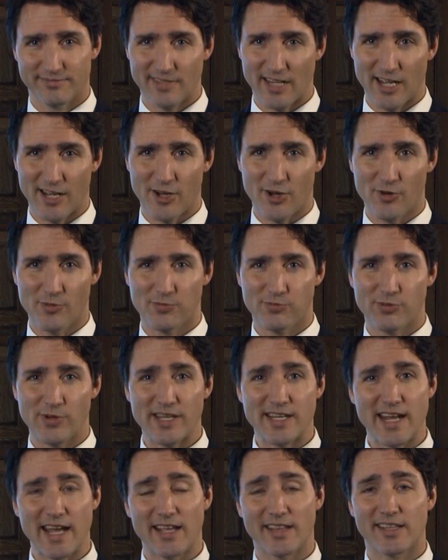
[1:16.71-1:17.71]
I hope we
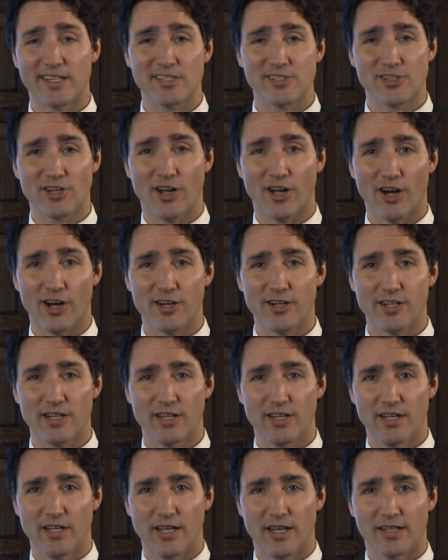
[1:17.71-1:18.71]
take this to heart
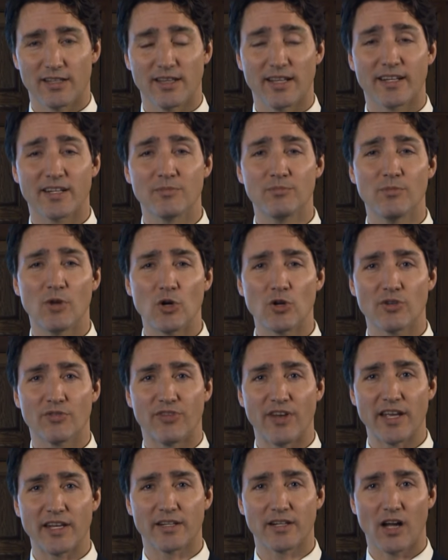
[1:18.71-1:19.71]
and let it
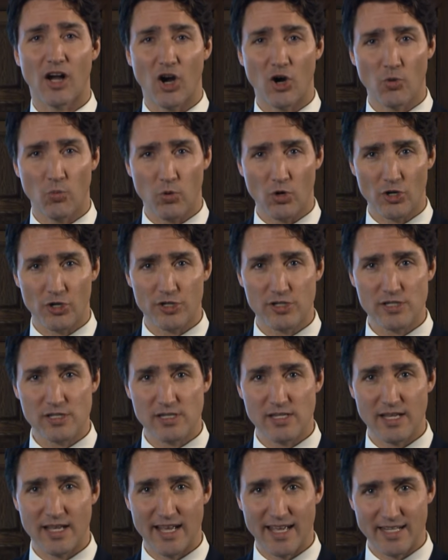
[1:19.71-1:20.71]
motivate our
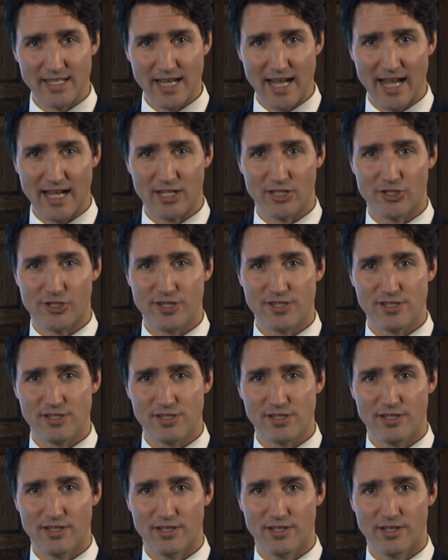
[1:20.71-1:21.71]
words and
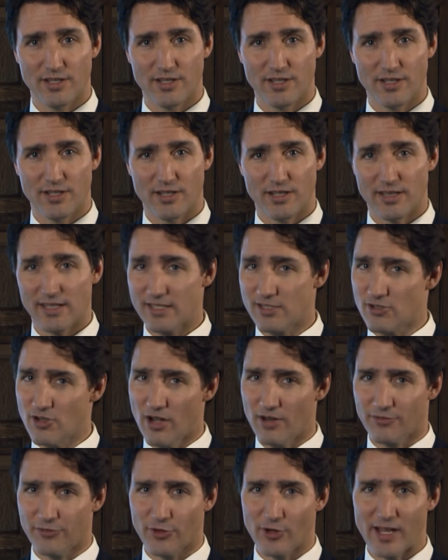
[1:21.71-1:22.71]
actions. And let's
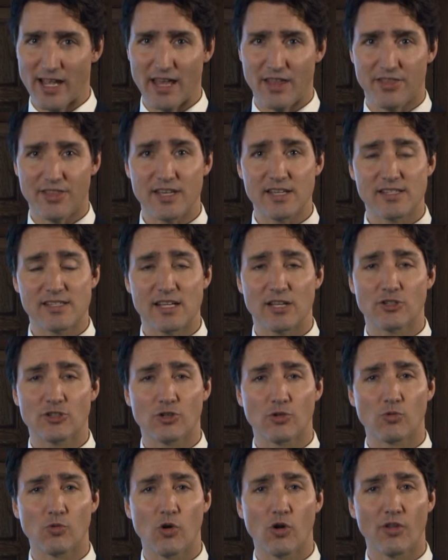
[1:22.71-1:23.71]
not forget the
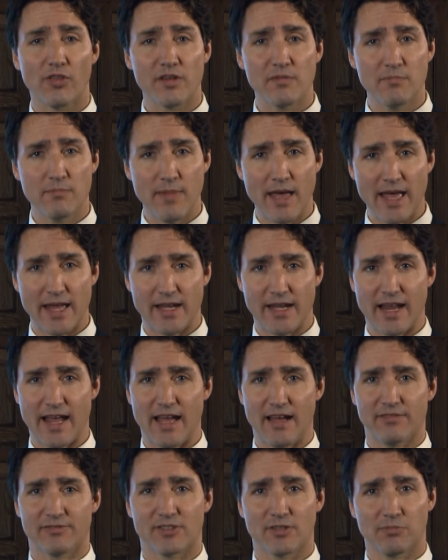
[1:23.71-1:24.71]
essential role that men
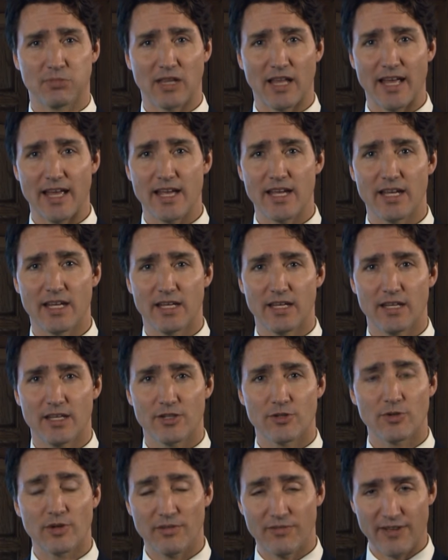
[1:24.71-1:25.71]
have to play
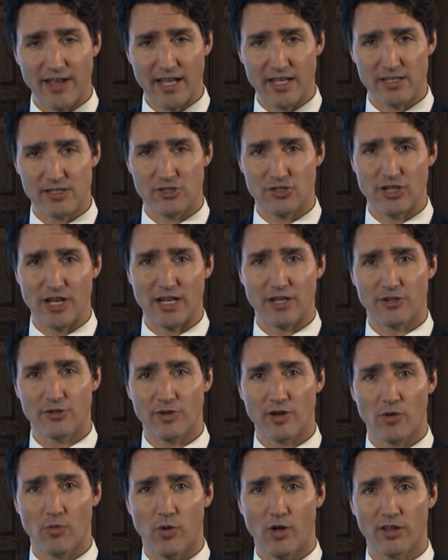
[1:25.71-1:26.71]
to advance
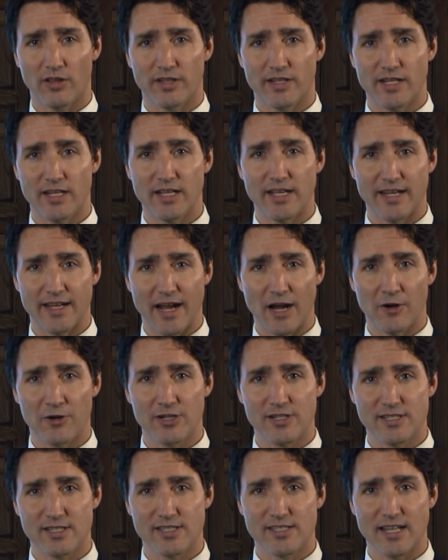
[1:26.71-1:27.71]
gender equality in
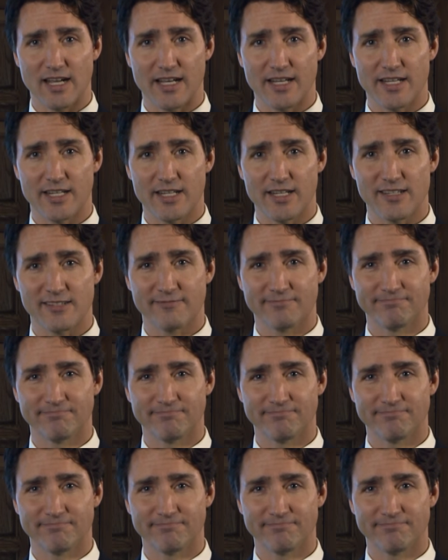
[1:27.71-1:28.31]
our society.